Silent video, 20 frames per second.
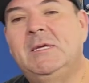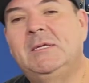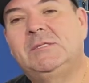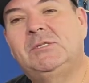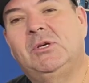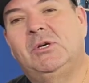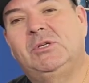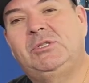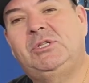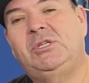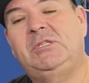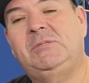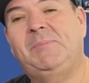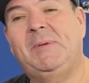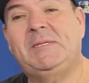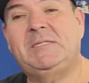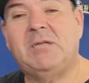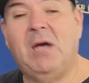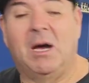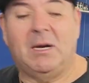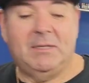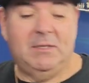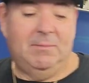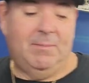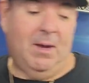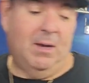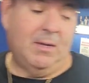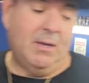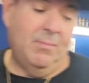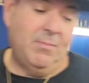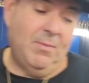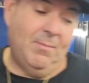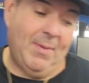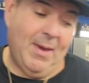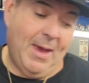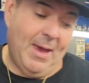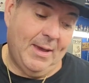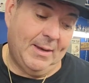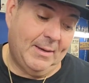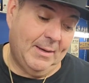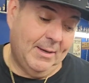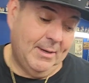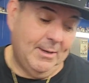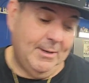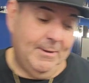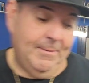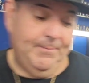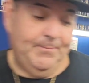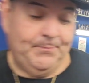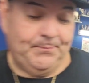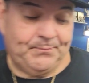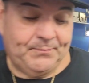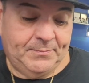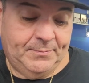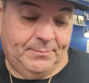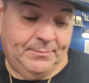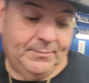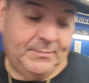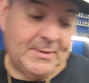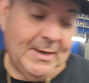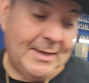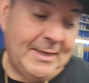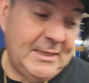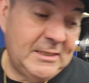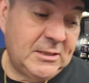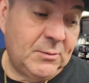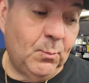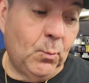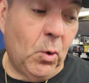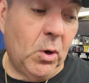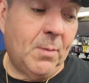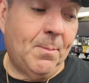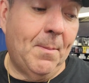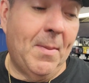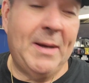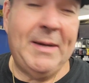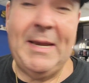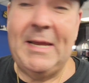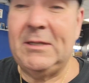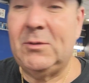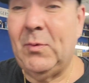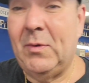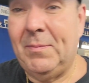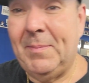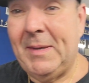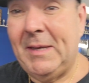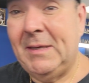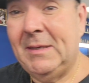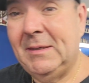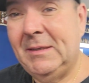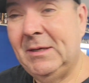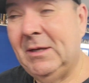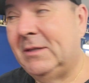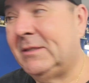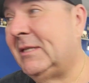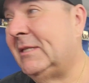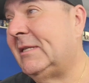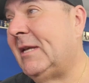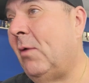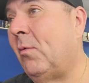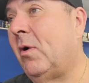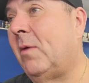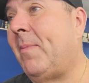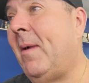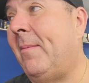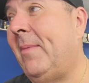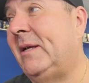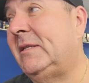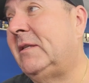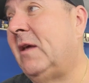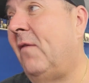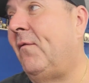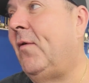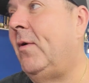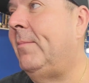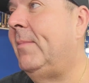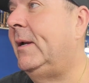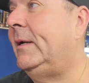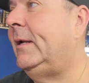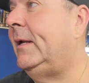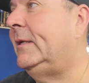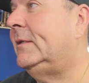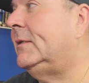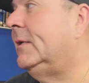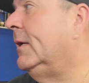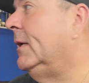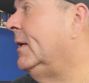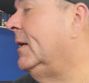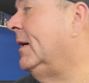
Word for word: So she's been talking about coming back, um, at least work Mondays with me, you know, since I work by myself on Mondays.